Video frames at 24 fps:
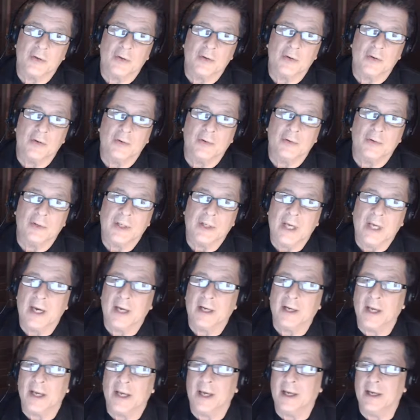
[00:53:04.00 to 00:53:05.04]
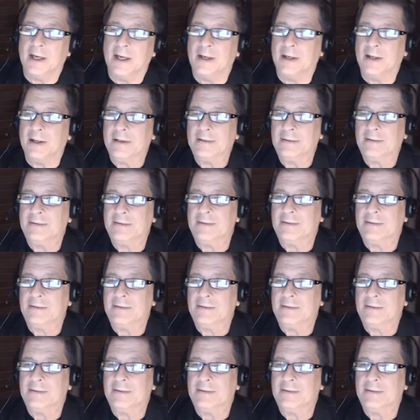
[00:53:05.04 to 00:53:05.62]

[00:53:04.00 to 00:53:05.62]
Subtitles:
to get a